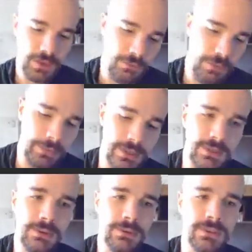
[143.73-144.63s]
What we can
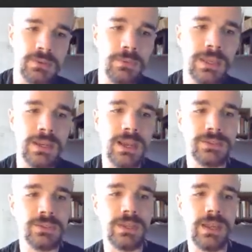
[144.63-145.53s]
do is we can
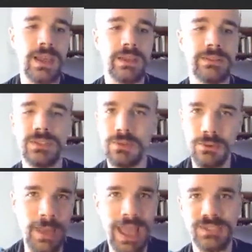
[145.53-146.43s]
actually
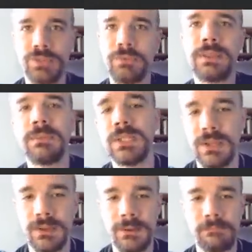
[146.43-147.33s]
do bash
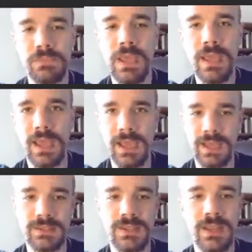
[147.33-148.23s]
arithmetic
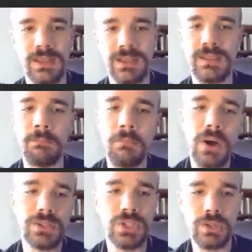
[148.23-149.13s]
and get the
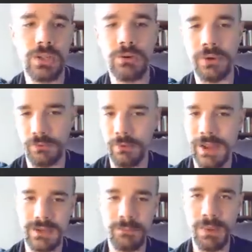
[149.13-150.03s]
modulo of
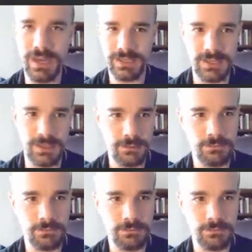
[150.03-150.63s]
random by 10.